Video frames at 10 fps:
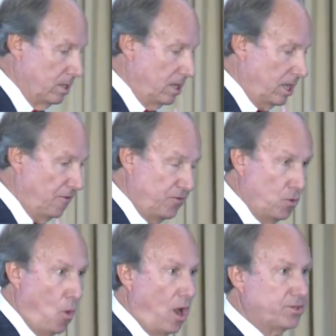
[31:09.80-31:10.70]
If you
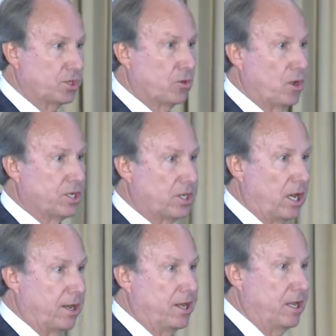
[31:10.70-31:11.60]
walked across
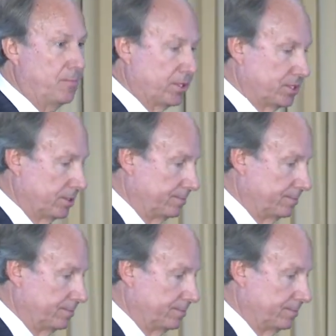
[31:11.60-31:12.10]
our campus,